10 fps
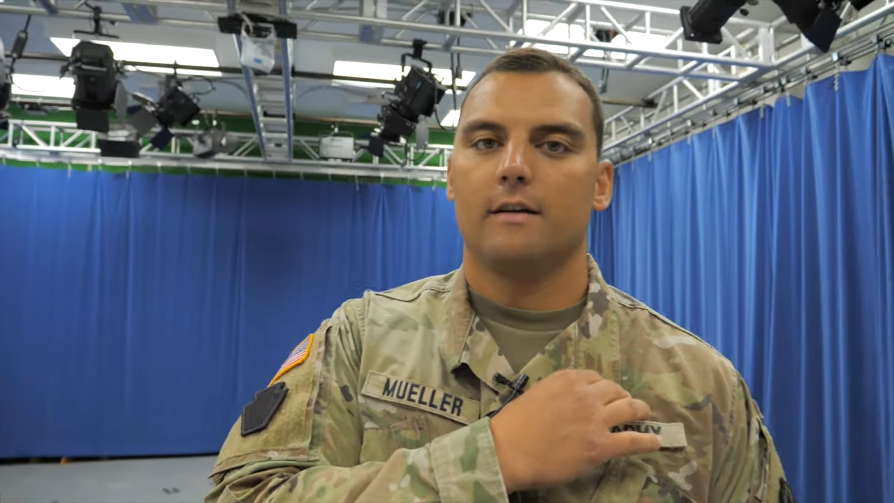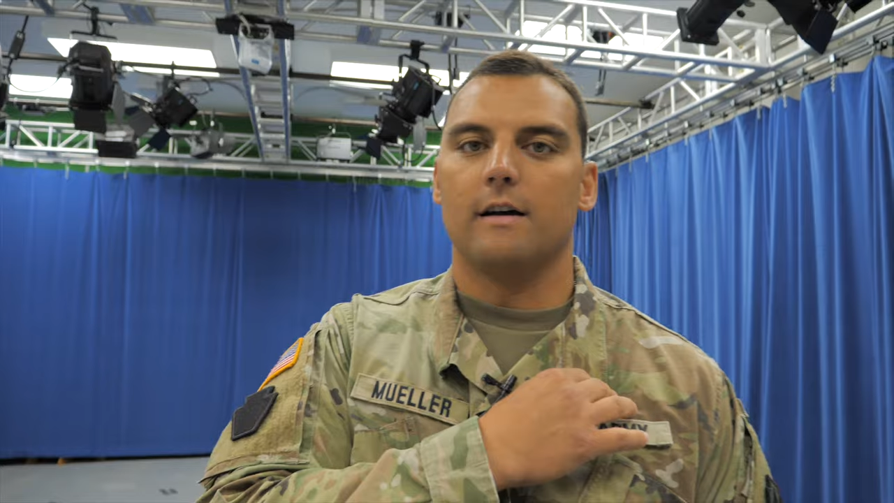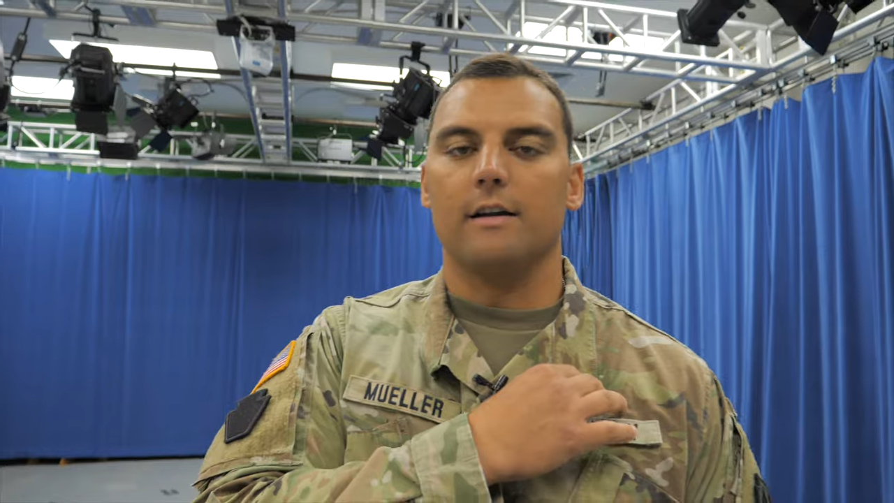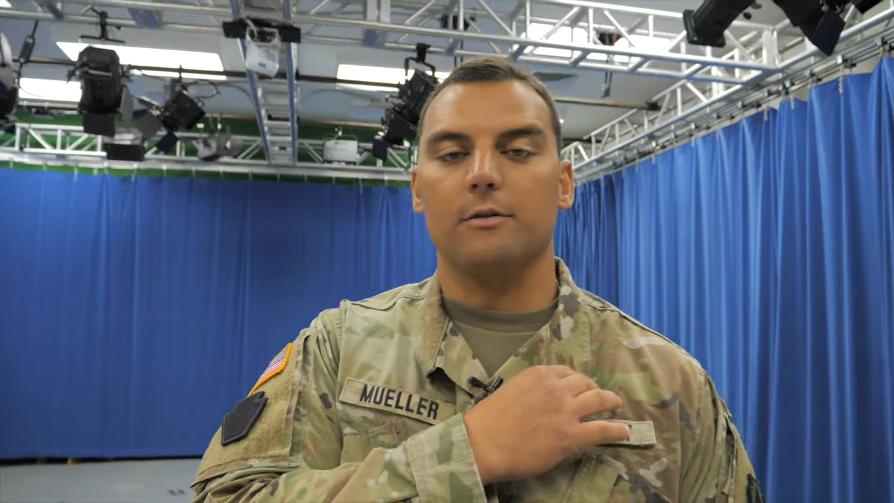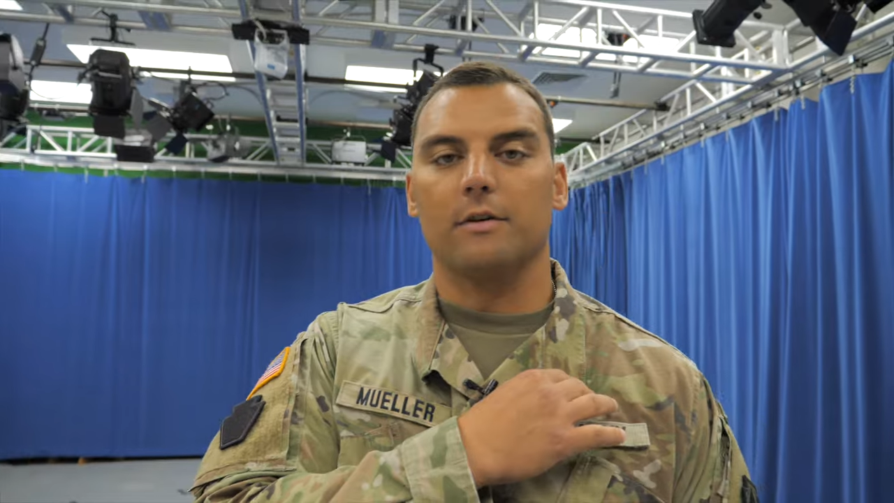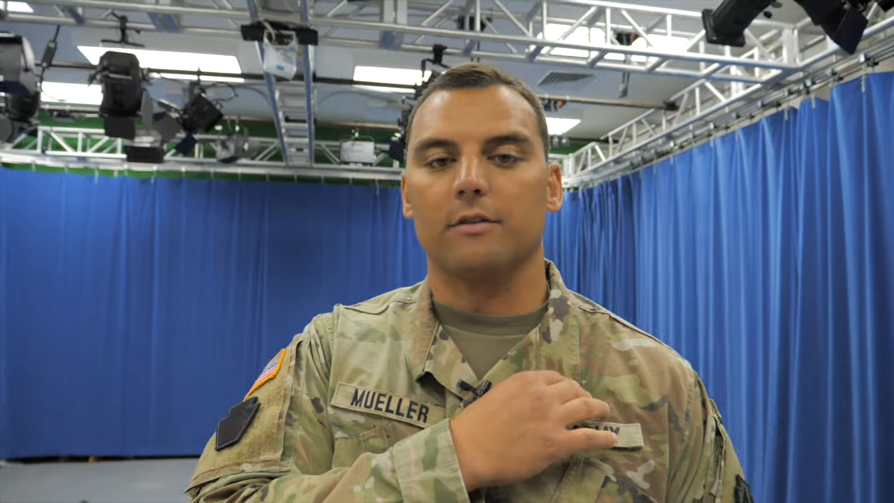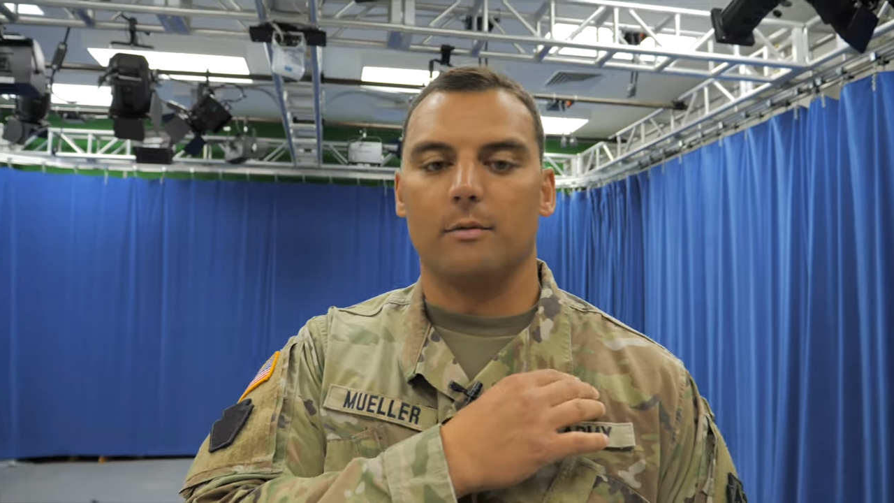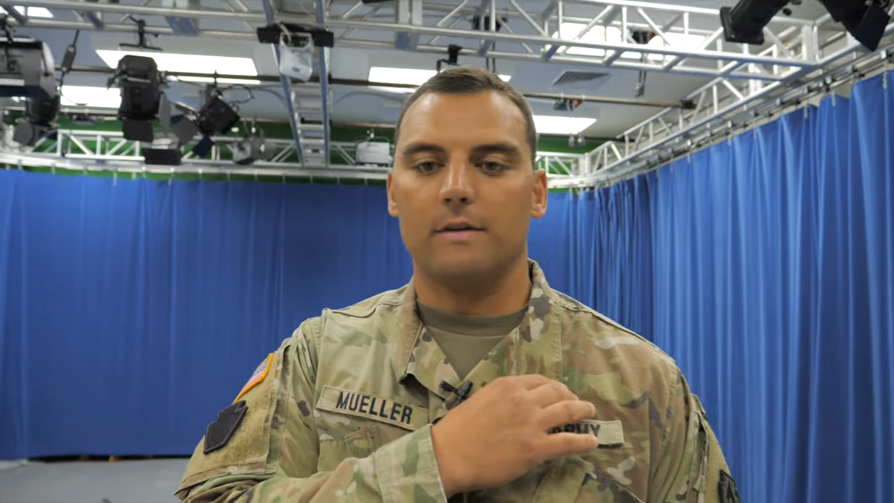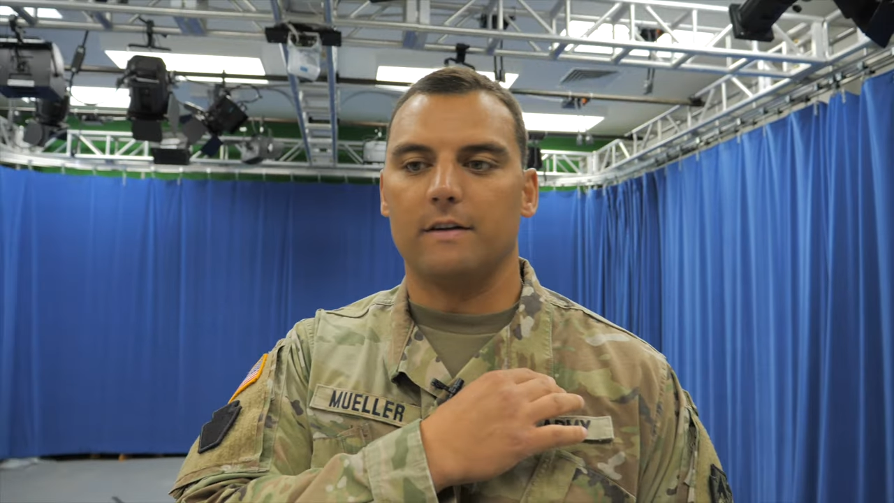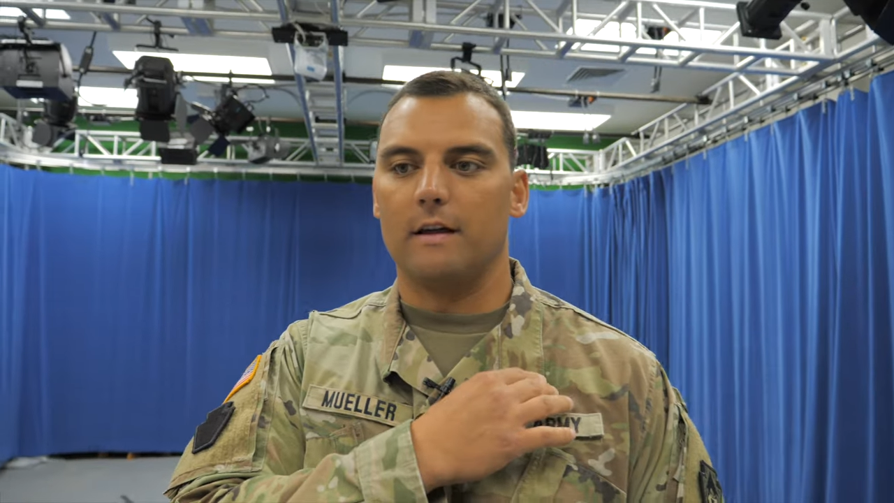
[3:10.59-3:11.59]
uh, U.S.
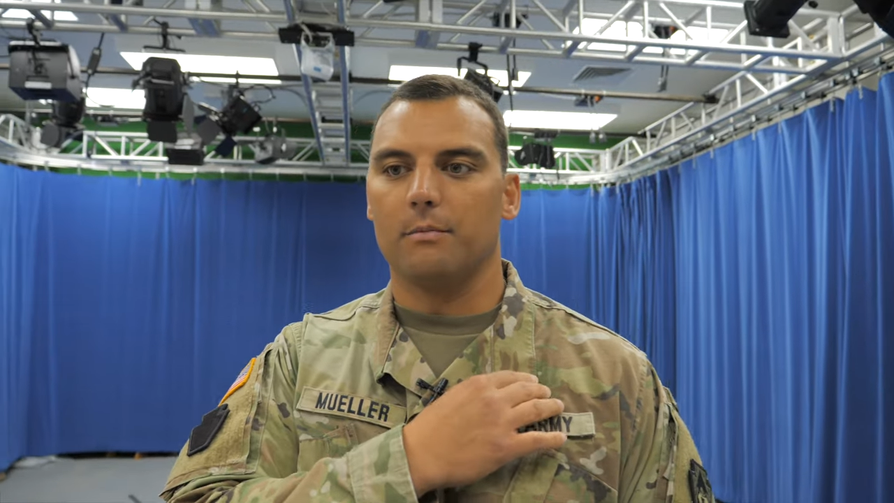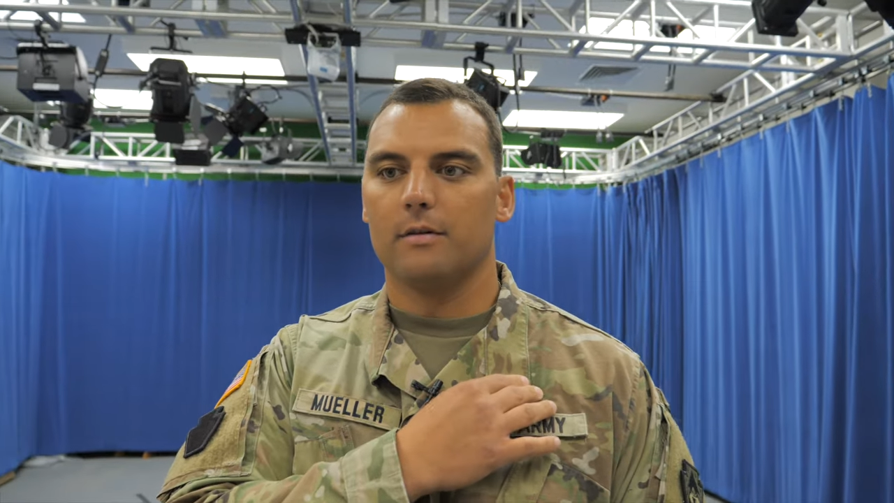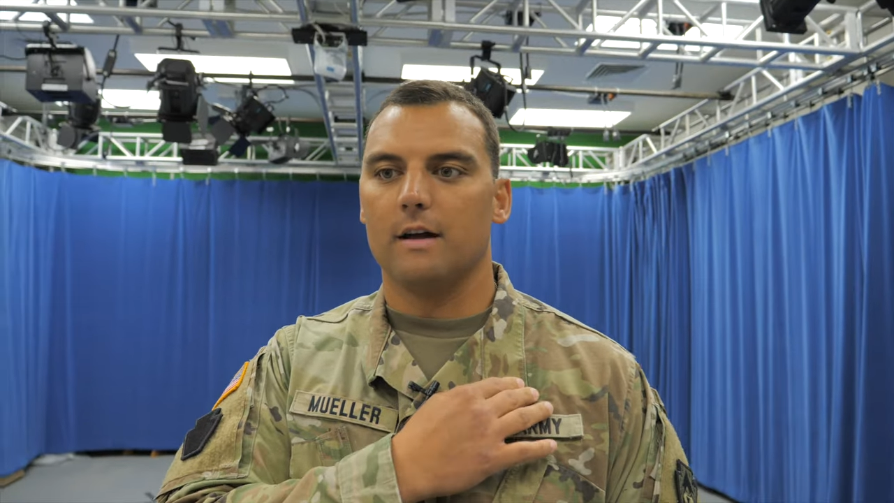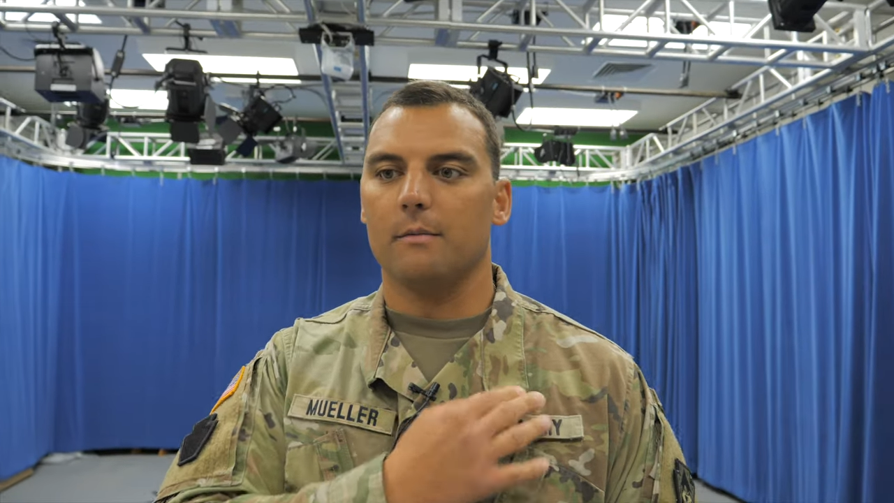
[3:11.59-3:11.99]
Army tape.